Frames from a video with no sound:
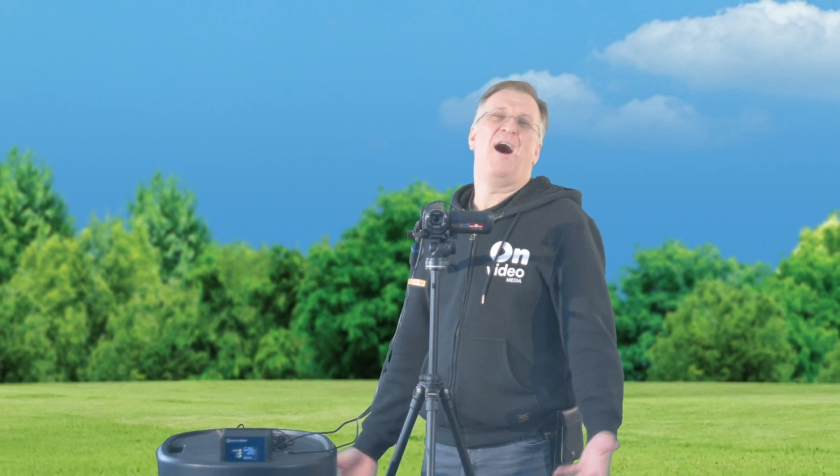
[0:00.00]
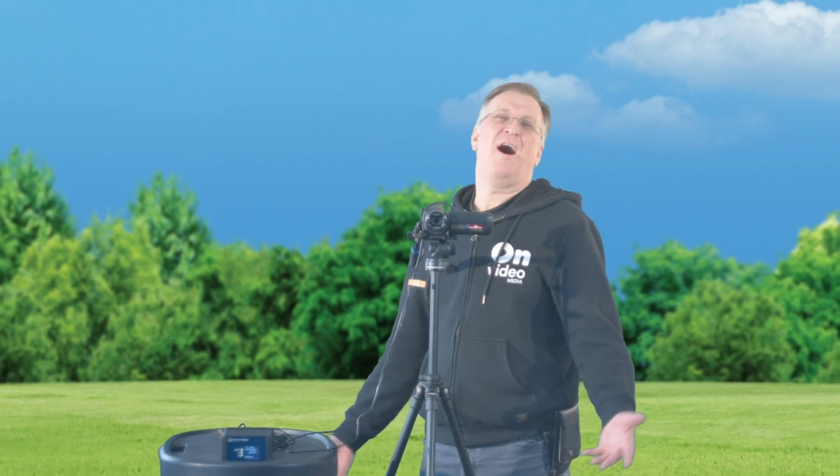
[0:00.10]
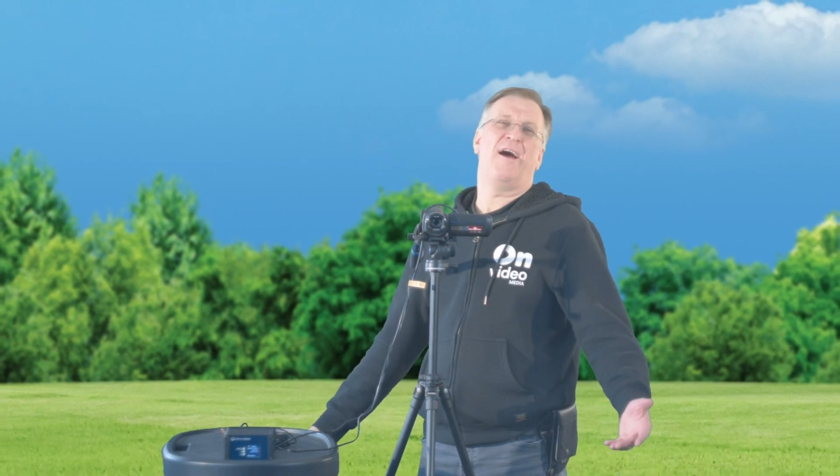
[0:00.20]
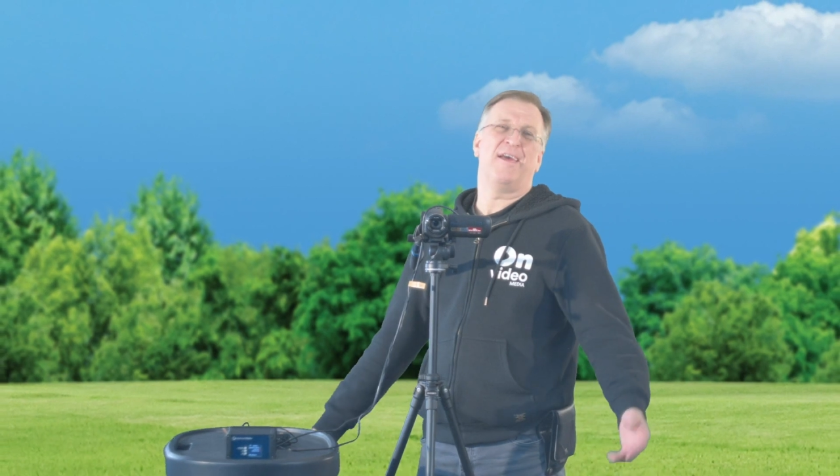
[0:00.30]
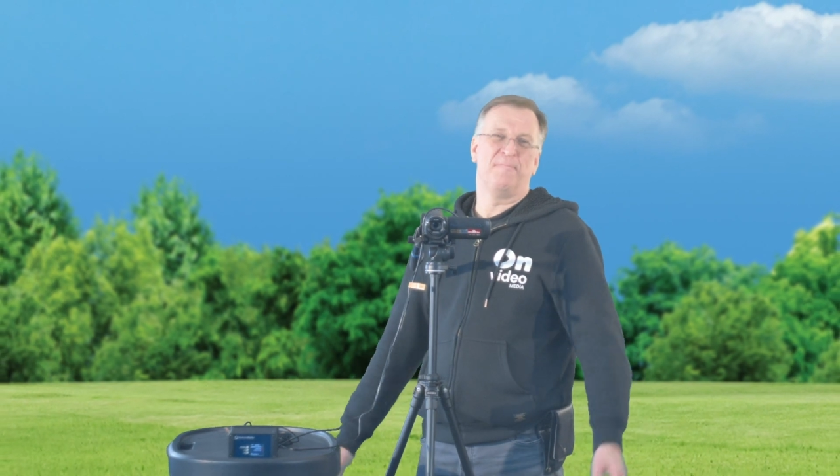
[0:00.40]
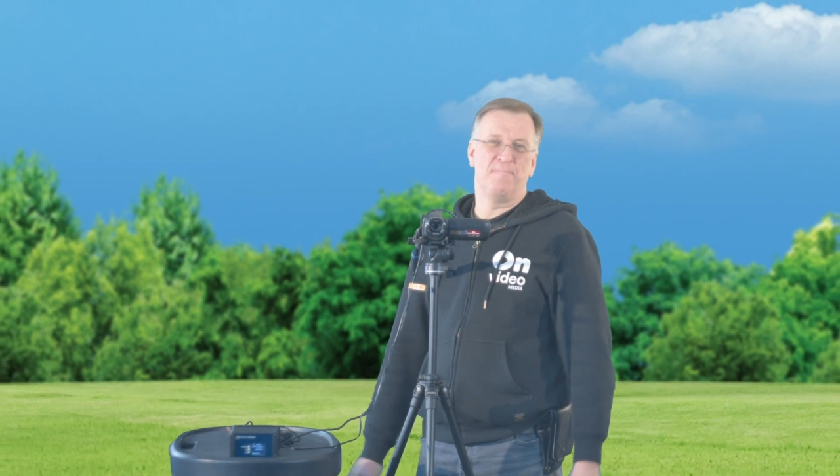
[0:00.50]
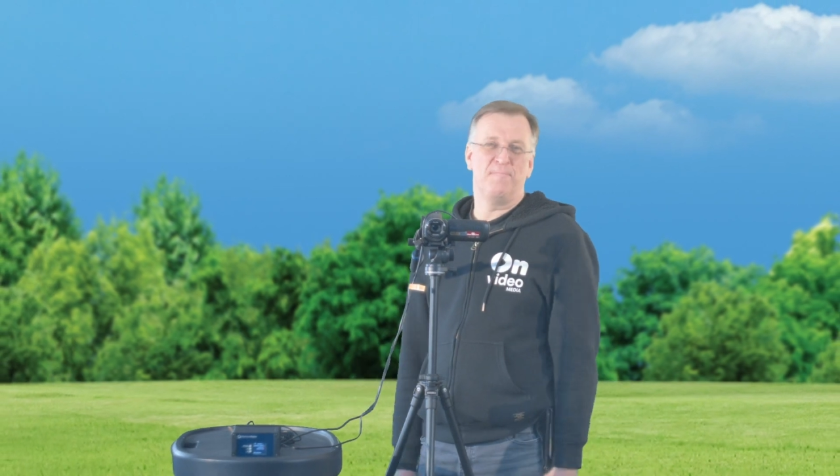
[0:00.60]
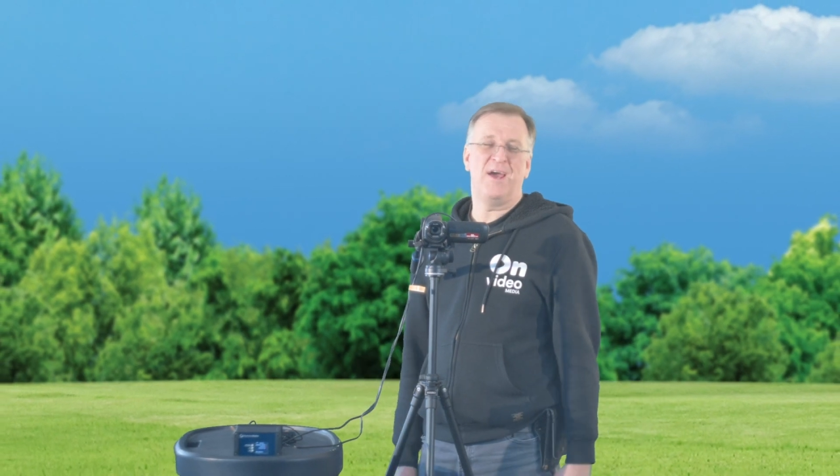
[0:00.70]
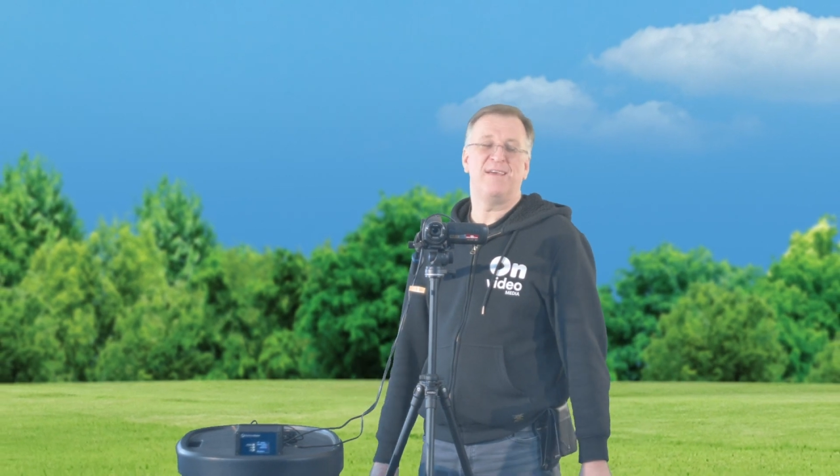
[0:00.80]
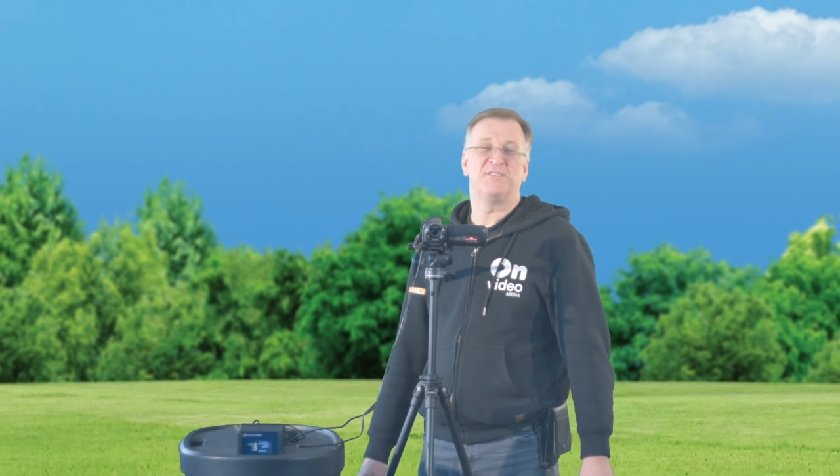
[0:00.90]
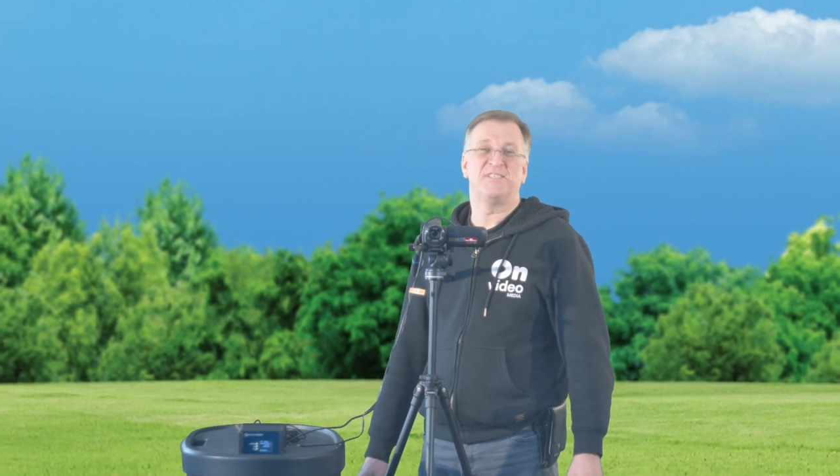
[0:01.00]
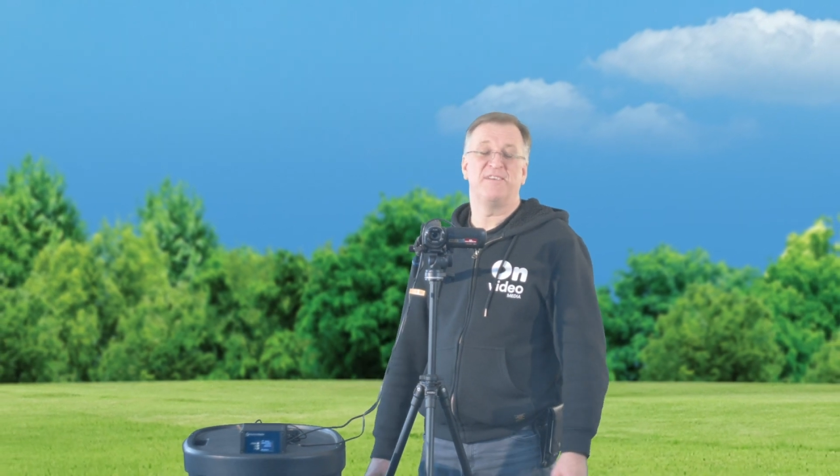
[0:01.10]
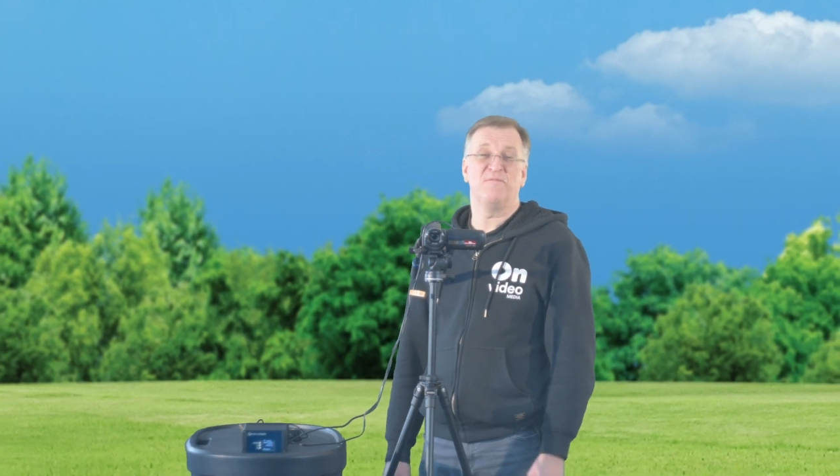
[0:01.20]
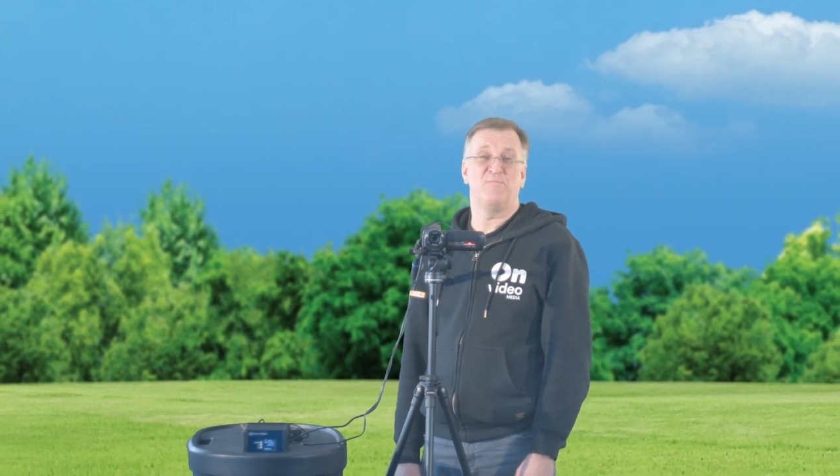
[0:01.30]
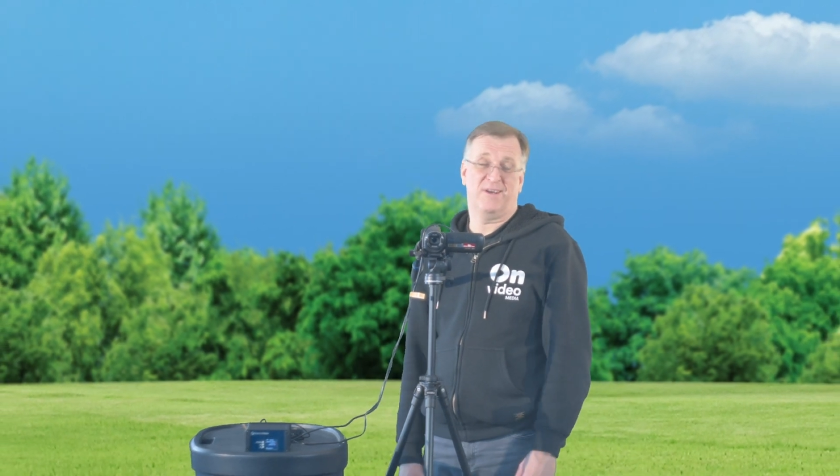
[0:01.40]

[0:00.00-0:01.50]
Hi, my name's Stephen